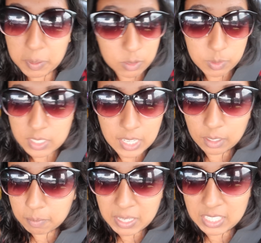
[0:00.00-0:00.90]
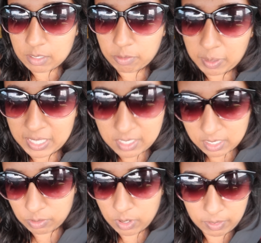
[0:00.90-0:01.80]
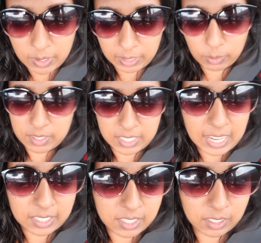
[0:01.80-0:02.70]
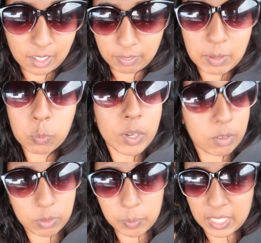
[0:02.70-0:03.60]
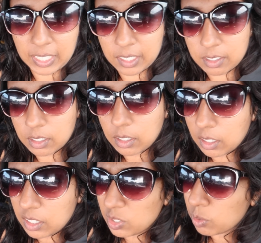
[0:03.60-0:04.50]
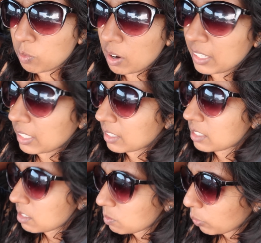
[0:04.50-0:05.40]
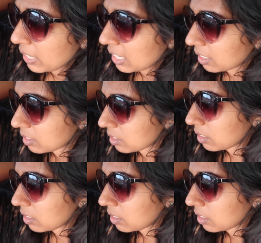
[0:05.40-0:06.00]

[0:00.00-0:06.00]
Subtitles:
because we're staying at many different places for a very crazy, hectic, lovely, wonderful weekend. You're right, this is weird.